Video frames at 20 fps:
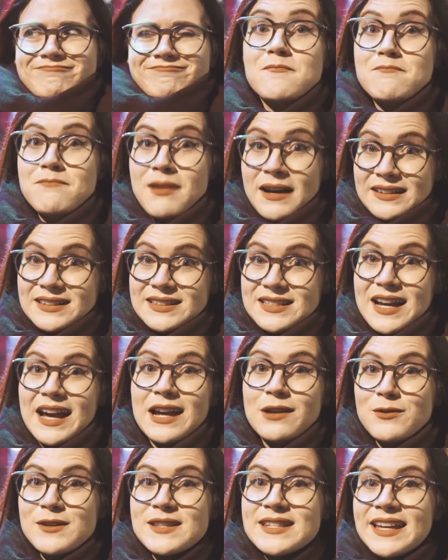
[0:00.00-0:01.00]
But
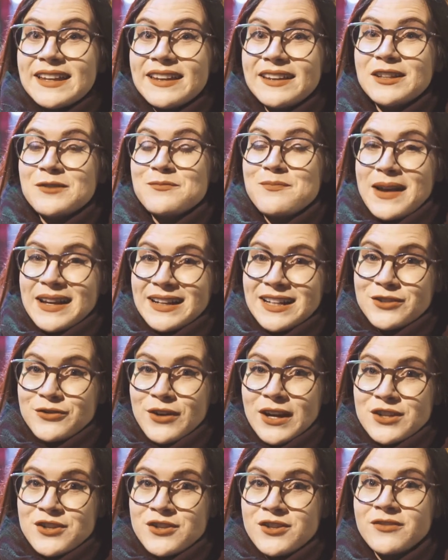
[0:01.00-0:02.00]
I would say that the main
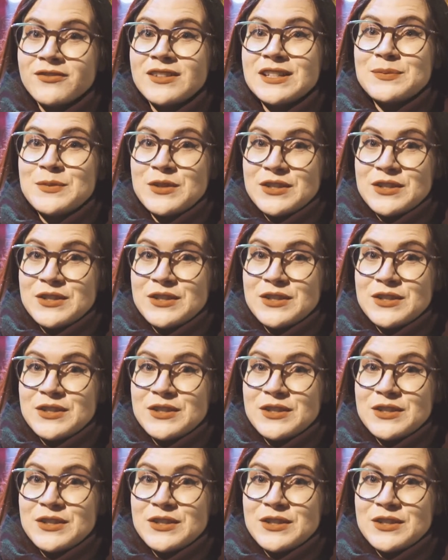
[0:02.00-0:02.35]
attraction of this